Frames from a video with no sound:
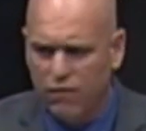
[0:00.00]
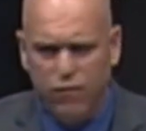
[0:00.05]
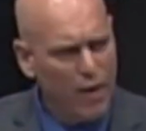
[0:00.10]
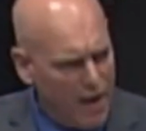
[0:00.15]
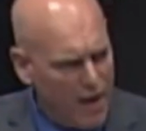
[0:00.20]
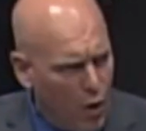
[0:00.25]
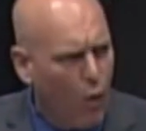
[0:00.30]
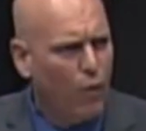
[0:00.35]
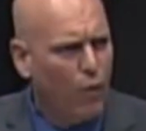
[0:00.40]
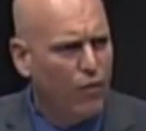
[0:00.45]
We
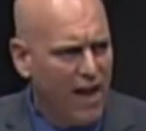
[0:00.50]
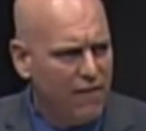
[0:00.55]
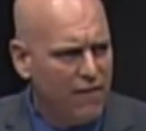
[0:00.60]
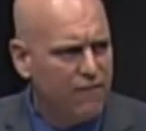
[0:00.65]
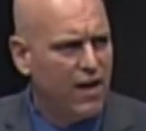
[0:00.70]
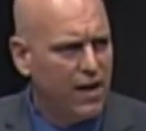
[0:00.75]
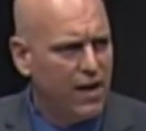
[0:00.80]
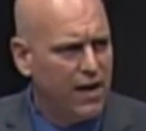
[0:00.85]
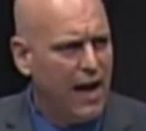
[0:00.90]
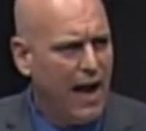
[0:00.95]
hold that
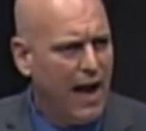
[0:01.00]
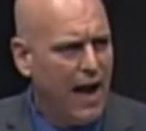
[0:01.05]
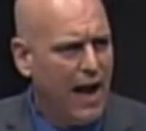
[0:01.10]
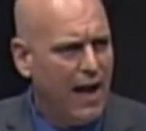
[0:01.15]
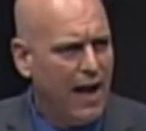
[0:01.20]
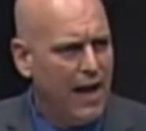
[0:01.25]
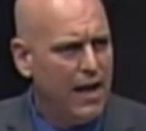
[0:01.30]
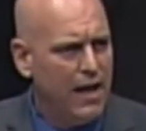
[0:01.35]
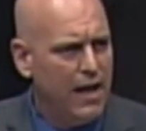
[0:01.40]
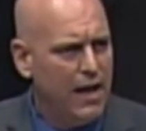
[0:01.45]
very
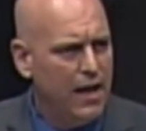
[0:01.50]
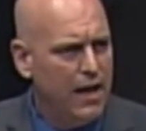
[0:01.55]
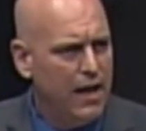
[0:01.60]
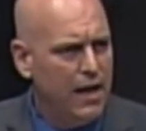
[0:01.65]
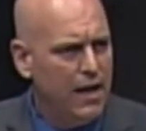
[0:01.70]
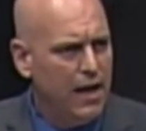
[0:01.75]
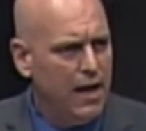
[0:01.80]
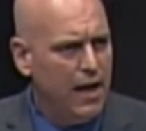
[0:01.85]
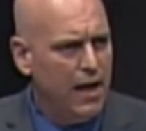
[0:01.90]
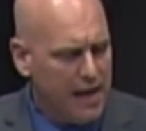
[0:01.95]
high
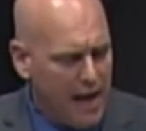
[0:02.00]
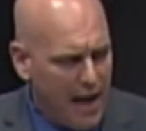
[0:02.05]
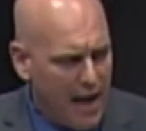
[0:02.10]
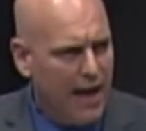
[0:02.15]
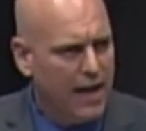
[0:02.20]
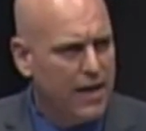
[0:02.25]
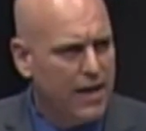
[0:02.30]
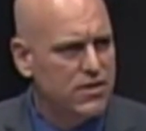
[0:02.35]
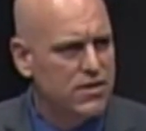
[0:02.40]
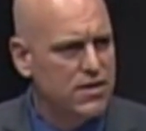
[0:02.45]
in high
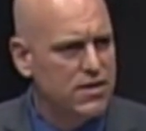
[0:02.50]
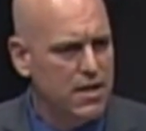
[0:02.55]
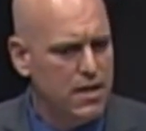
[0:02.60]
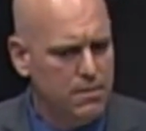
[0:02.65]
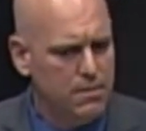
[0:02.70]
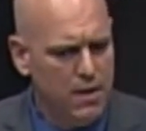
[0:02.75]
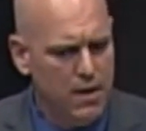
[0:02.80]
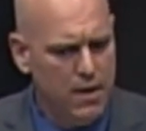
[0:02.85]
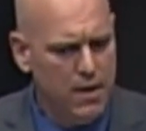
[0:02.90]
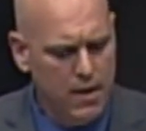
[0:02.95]
esteem,